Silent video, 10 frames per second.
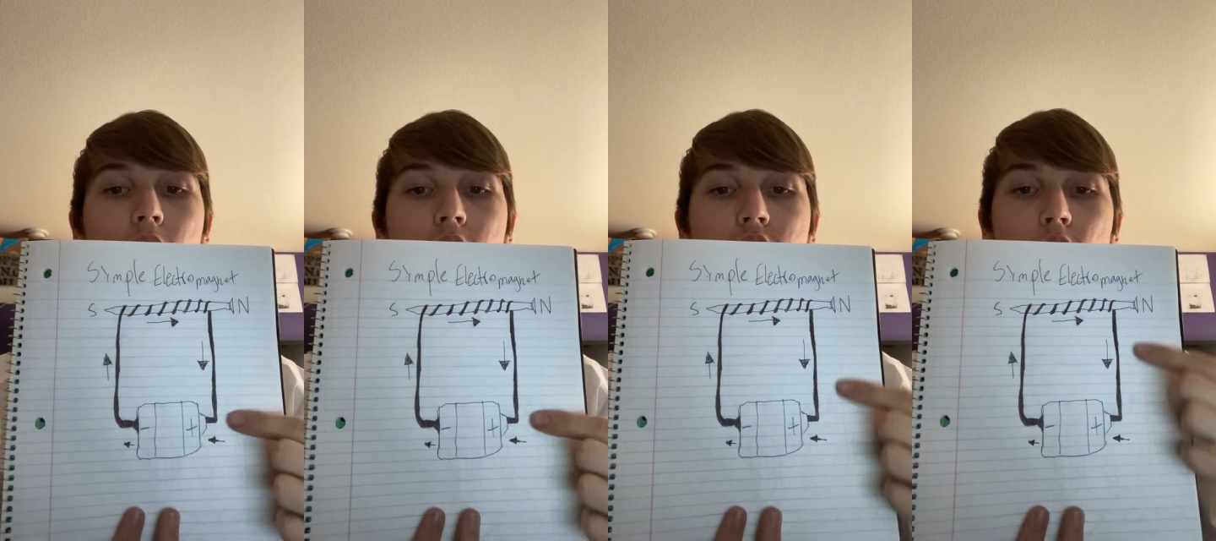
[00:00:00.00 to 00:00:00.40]

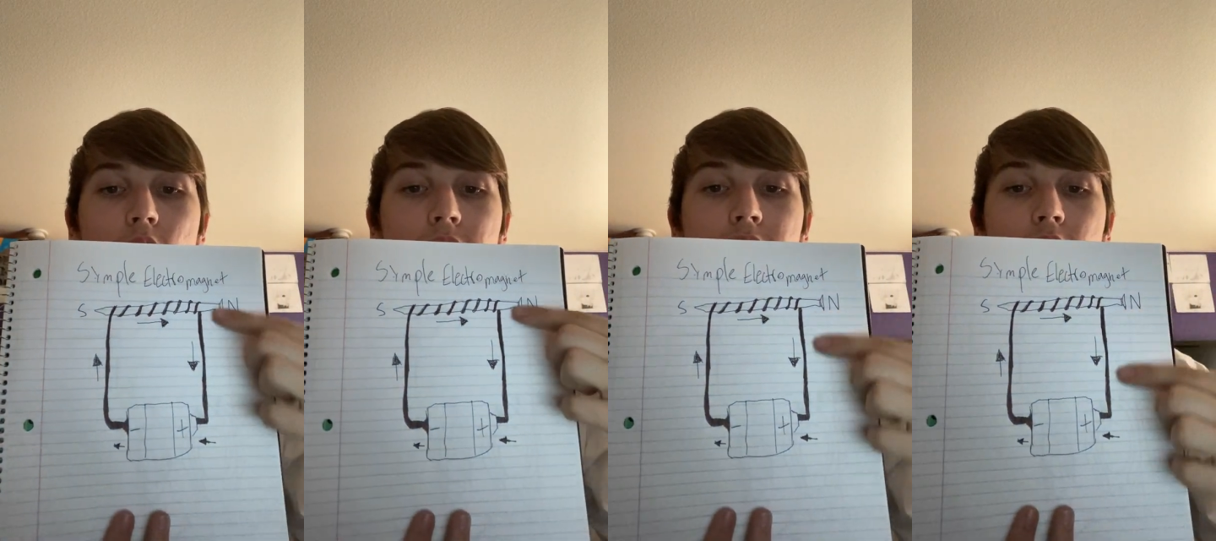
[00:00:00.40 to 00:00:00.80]
so
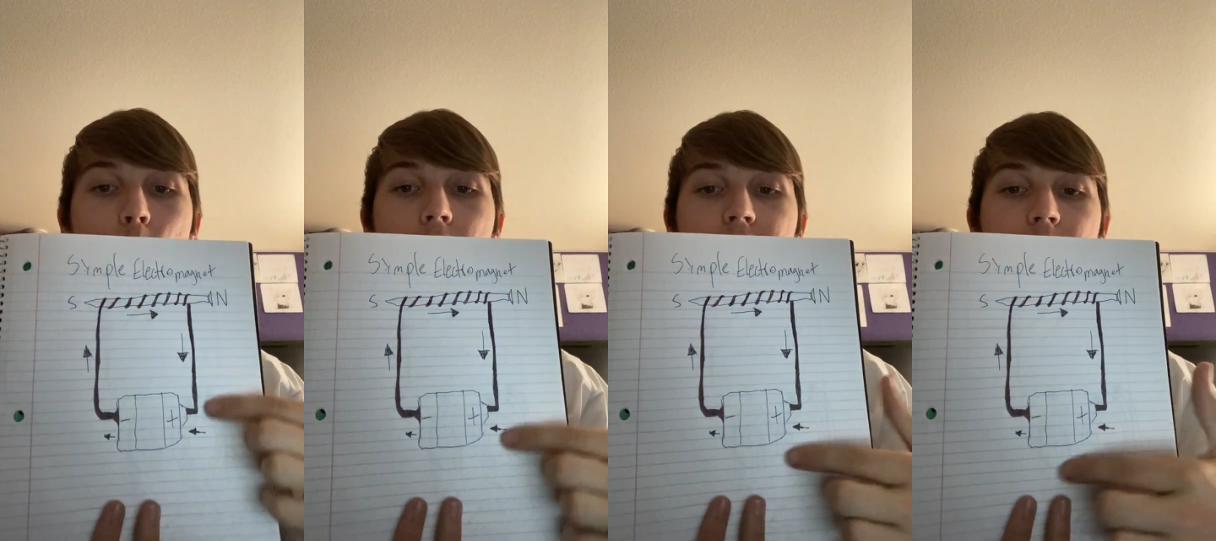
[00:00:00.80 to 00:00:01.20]
if you're
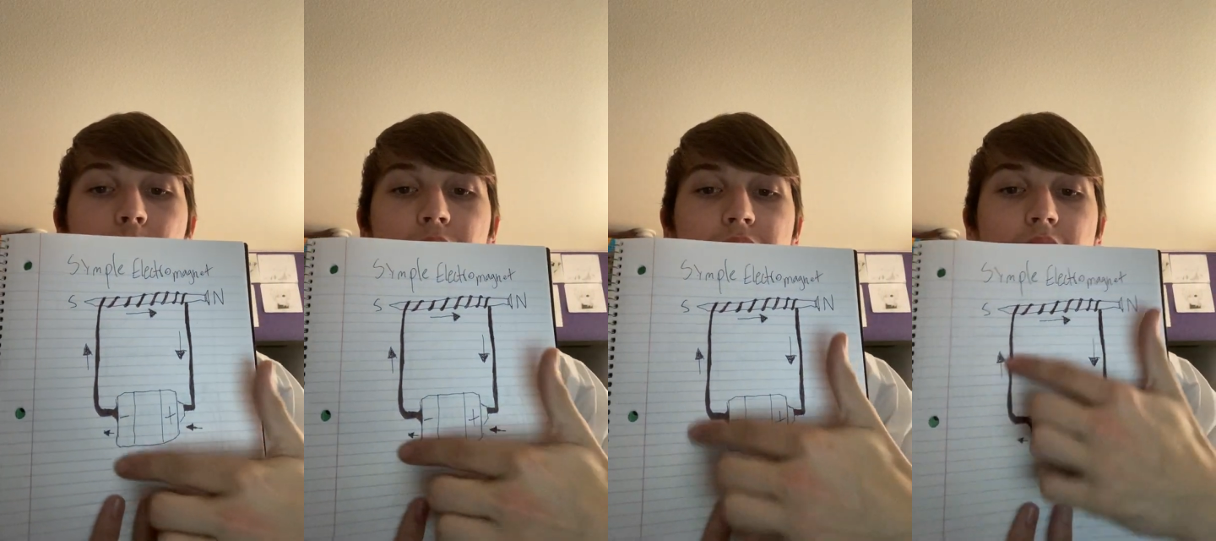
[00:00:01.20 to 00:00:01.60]
going
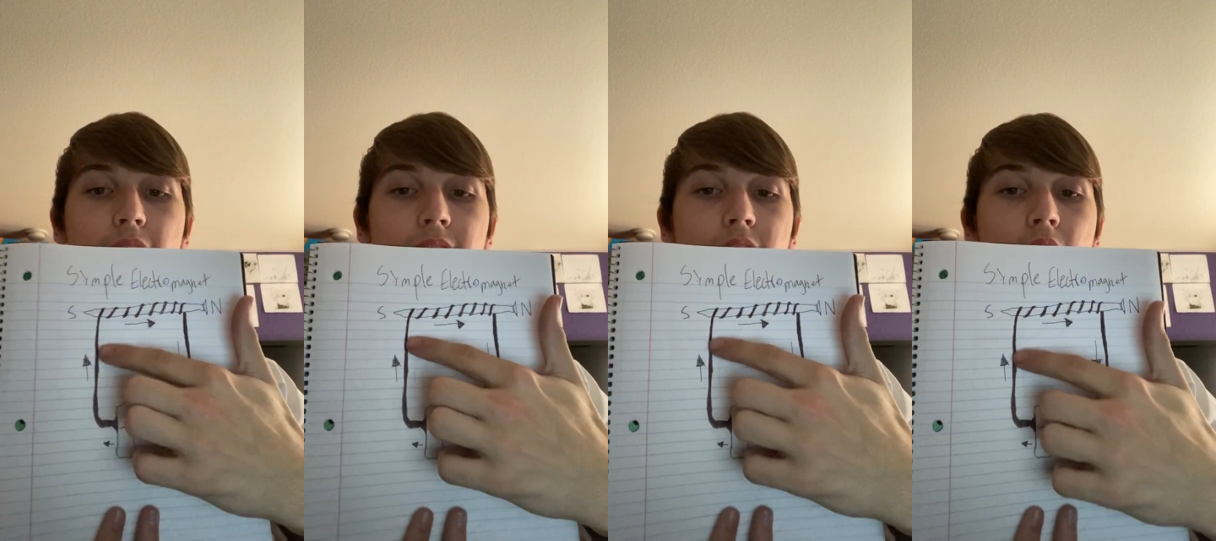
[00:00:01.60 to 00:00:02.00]
from this
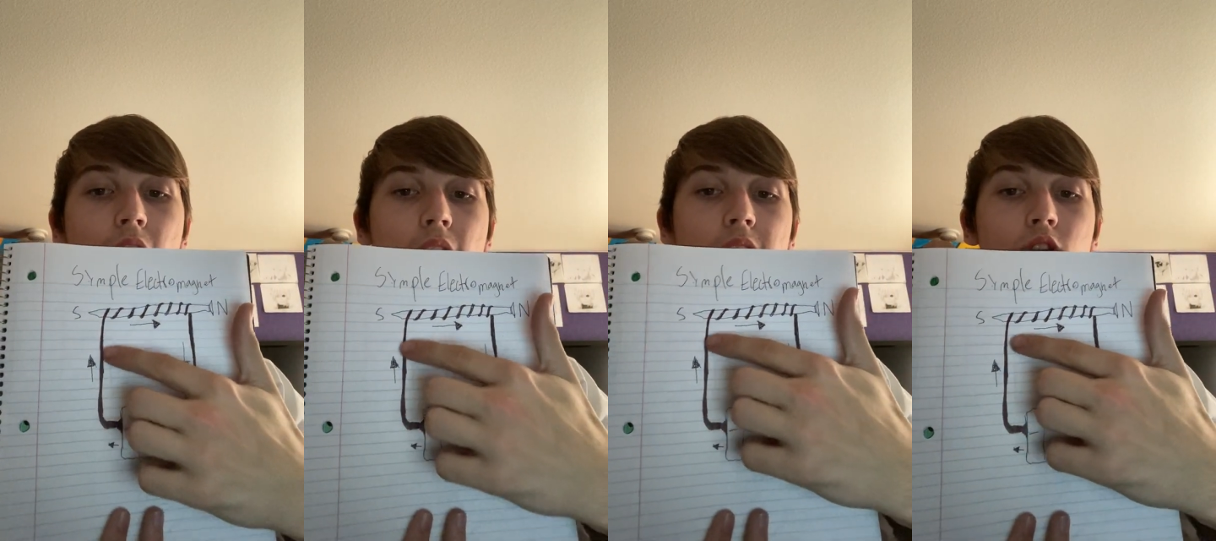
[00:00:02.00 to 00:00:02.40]
side
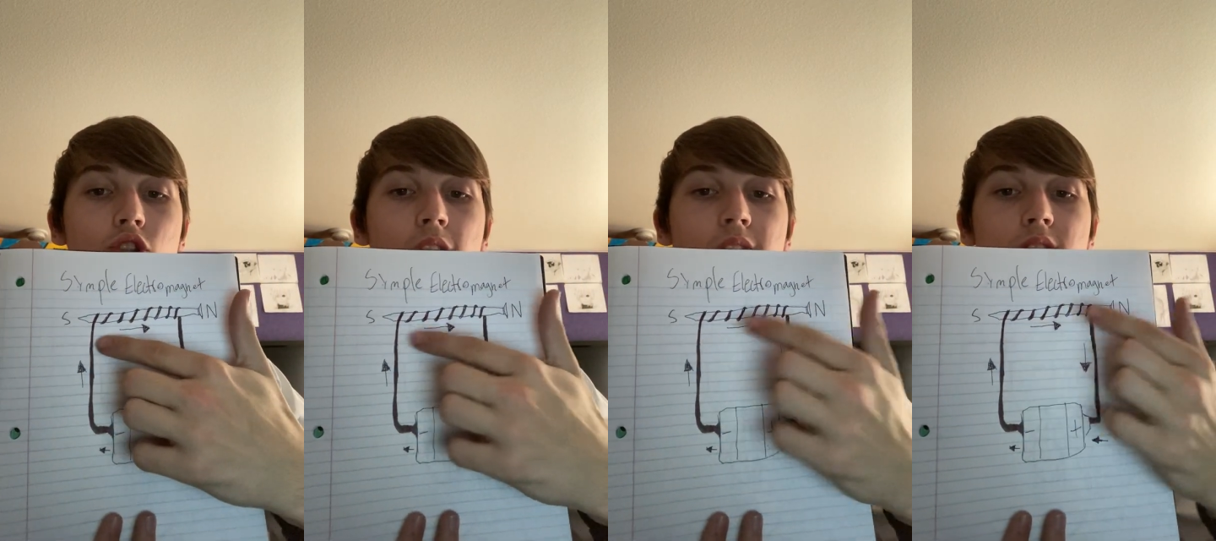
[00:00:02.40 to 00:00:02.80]
and you
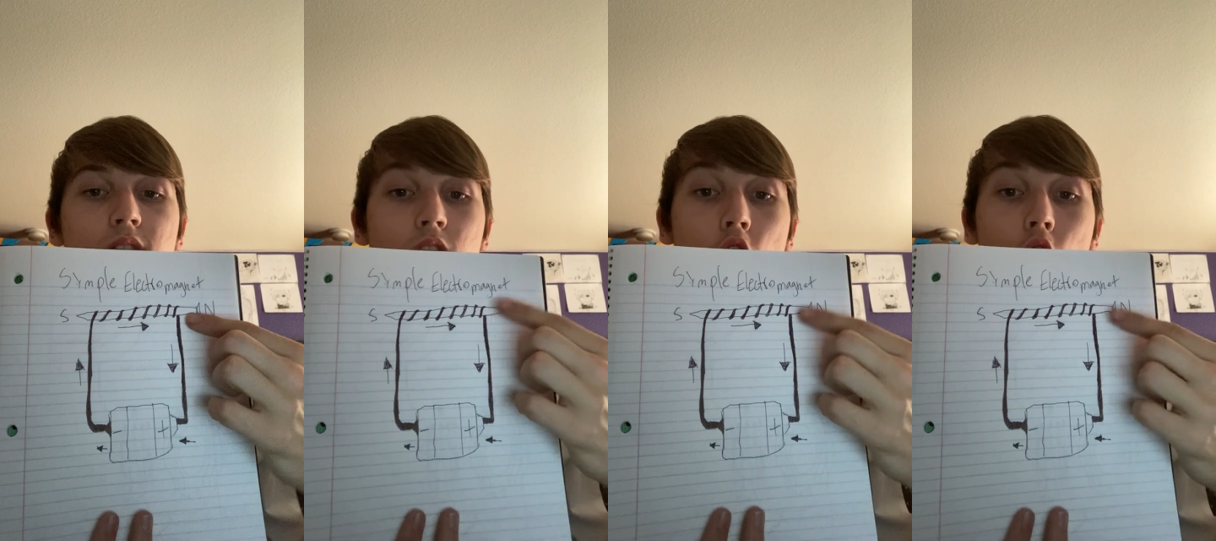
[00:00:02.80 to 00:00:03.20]
change
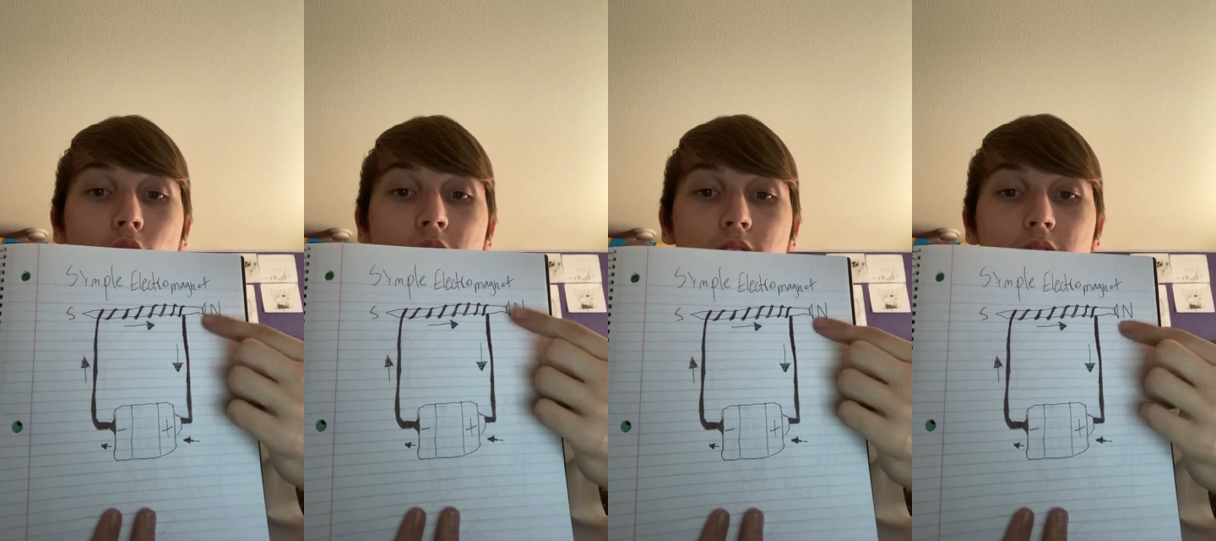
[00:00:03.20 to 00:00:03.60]
the
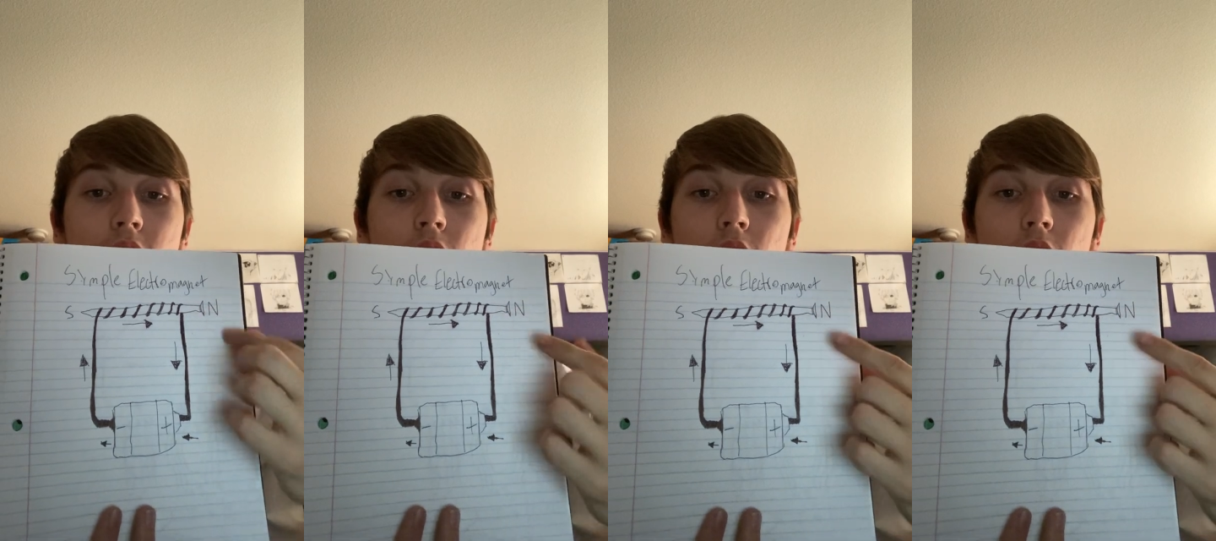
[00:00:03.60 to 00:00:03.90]
current,